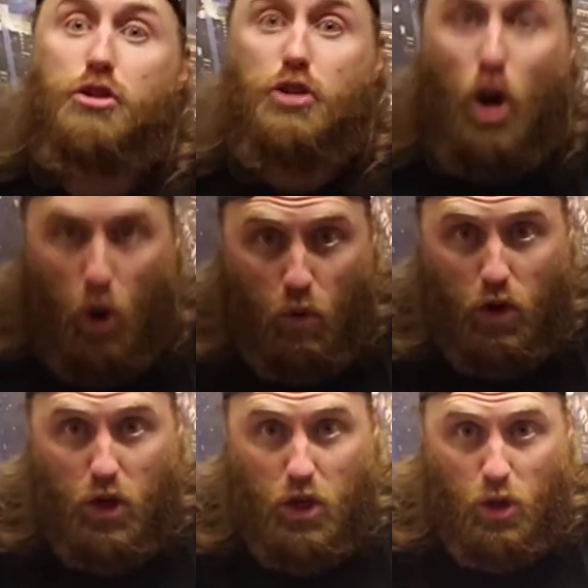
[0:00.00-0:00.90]
Don't
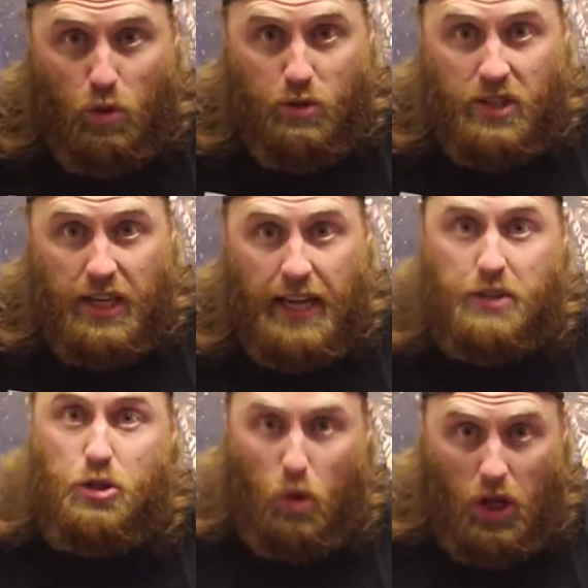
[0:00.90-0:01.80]
use it
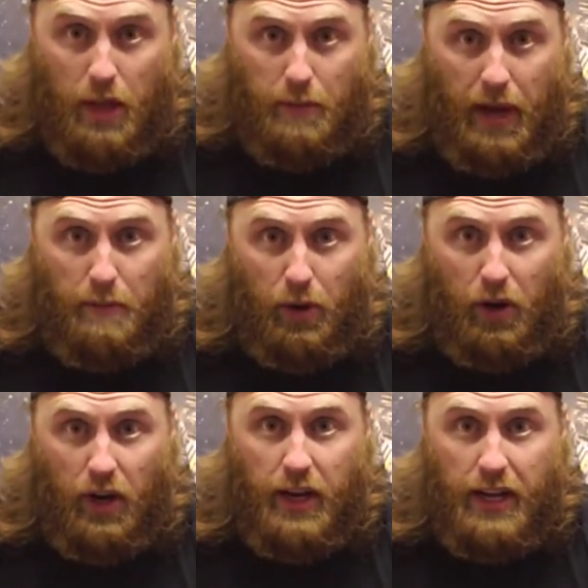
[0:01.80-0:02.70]
as toilet
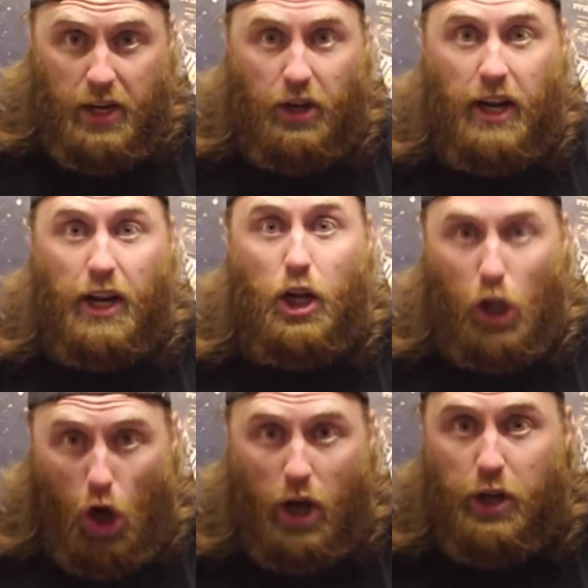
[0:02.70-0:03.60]
paper. You're going to
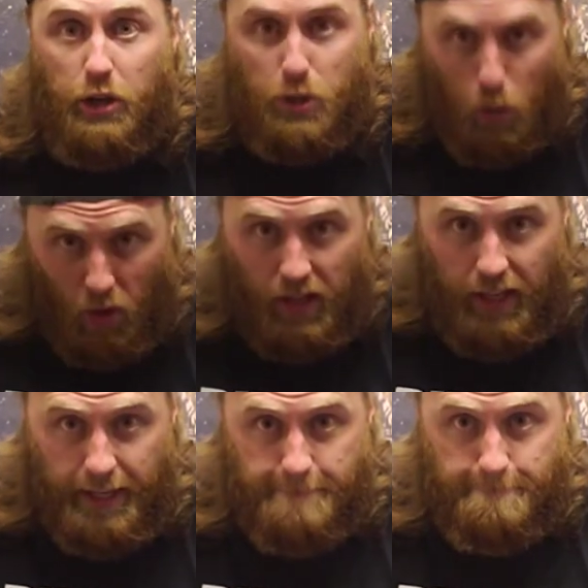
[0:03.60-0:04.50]
clog your
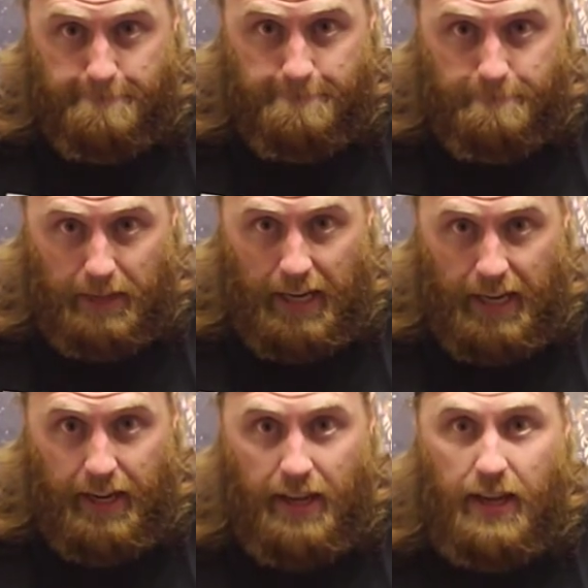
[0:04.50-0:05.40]
toilet.
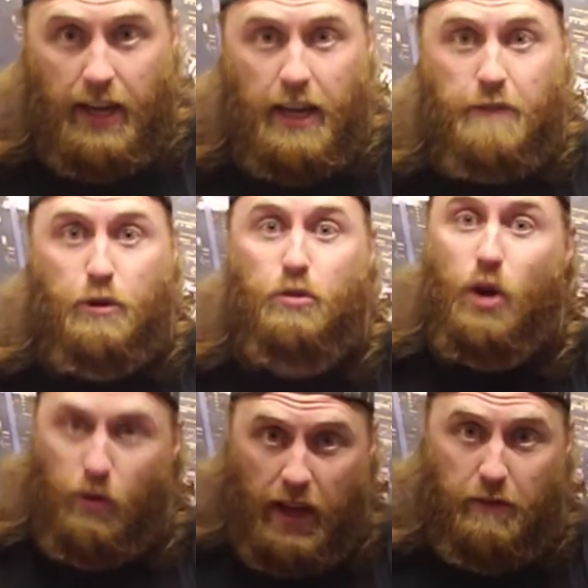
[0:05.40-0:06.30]
Okay? And if you
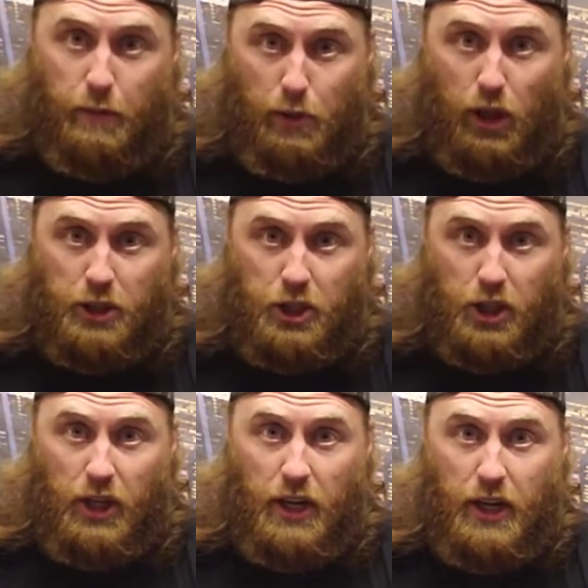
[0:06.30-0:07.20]
don't have a
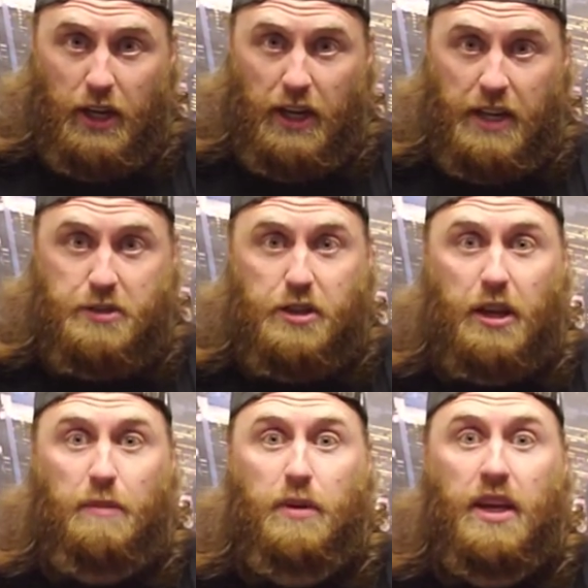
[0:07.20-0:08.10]
plunger, it's
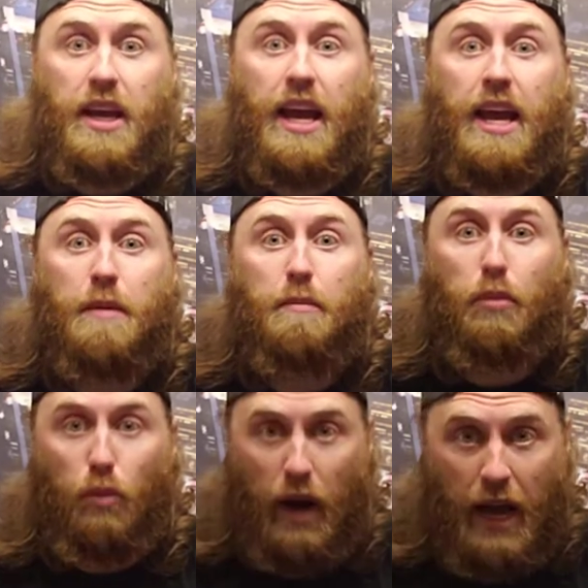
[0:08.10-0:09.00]
going to be a
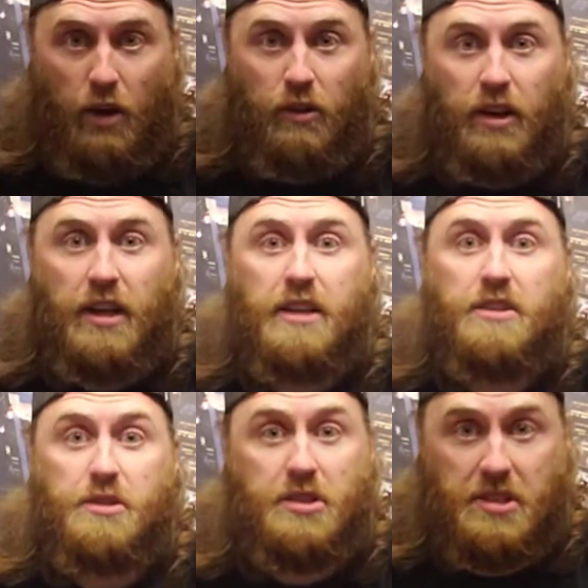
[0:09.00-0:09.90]
brown,
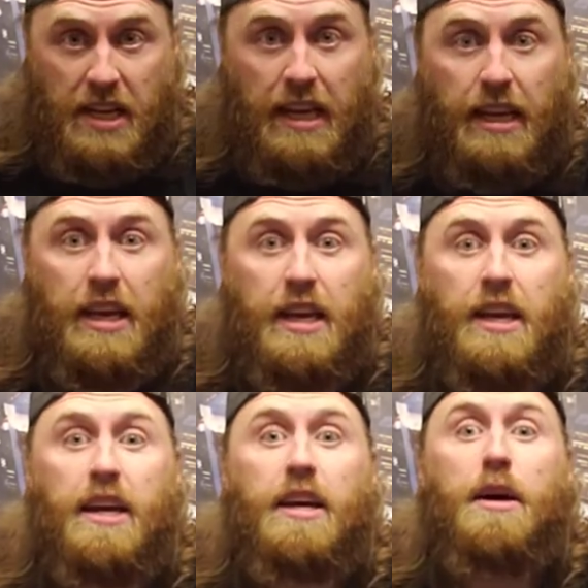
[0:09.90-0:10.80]

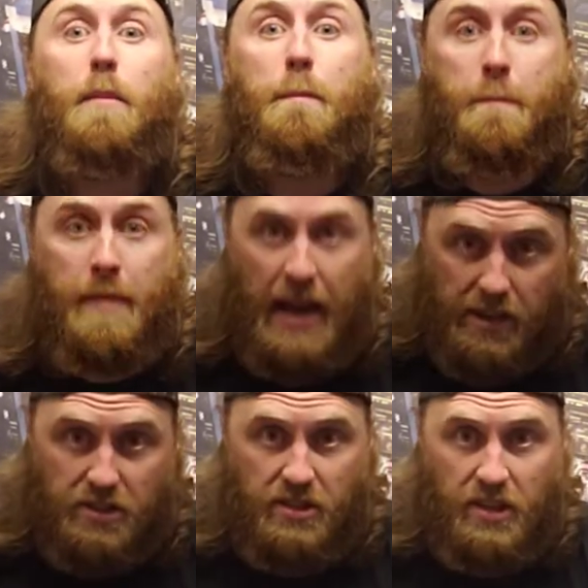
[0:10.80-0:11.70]
stinky
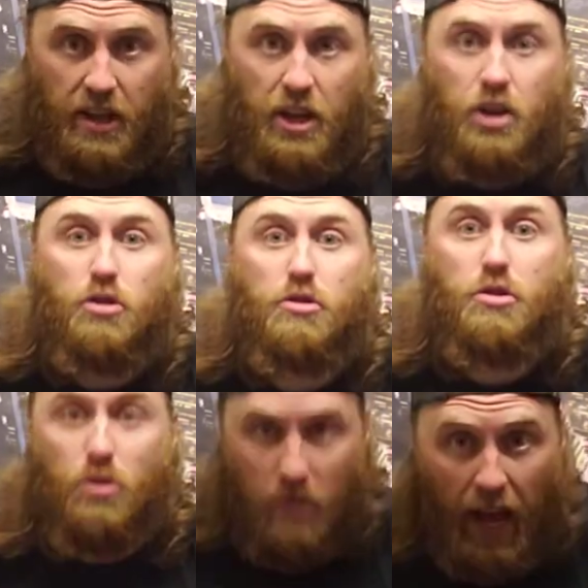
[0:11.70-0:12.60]
mess.
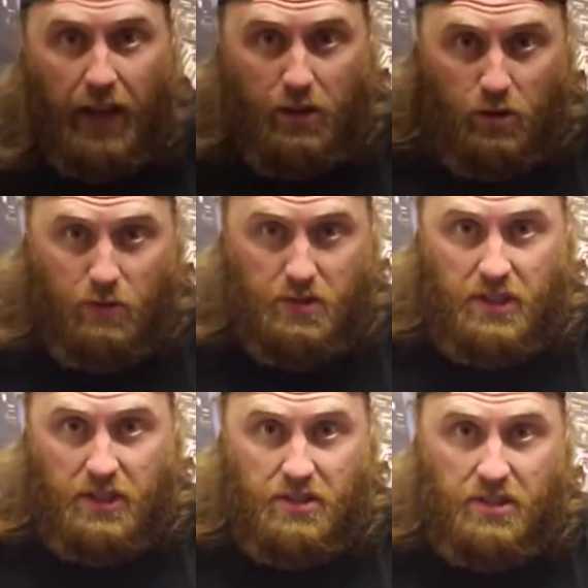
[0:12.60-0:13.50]
Do not use
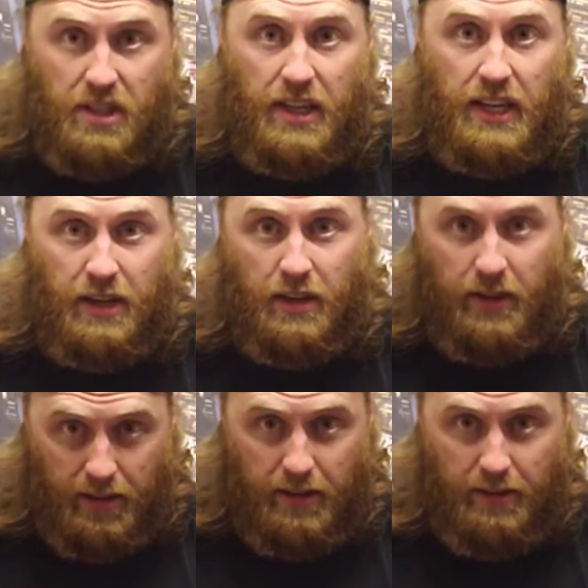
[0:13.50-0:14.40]
this in
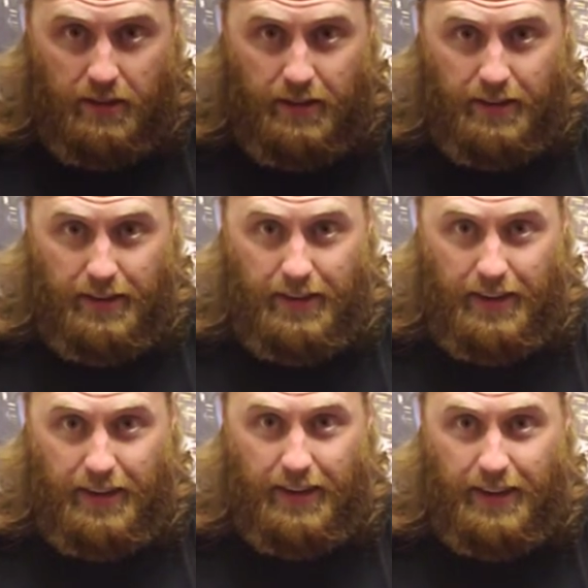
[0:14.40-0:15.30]

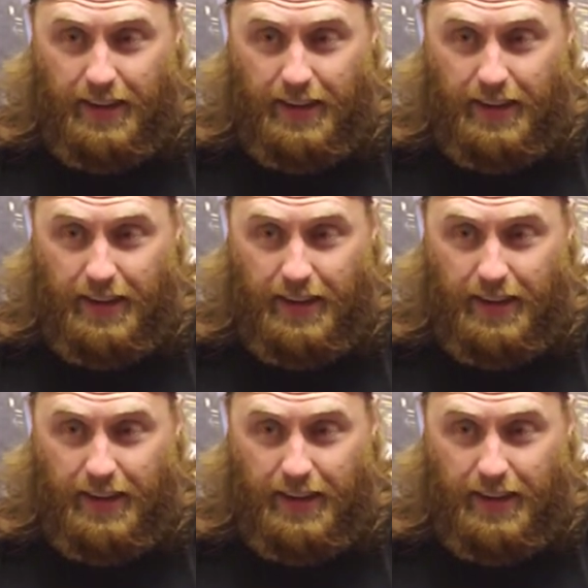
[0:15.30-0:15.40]
uh,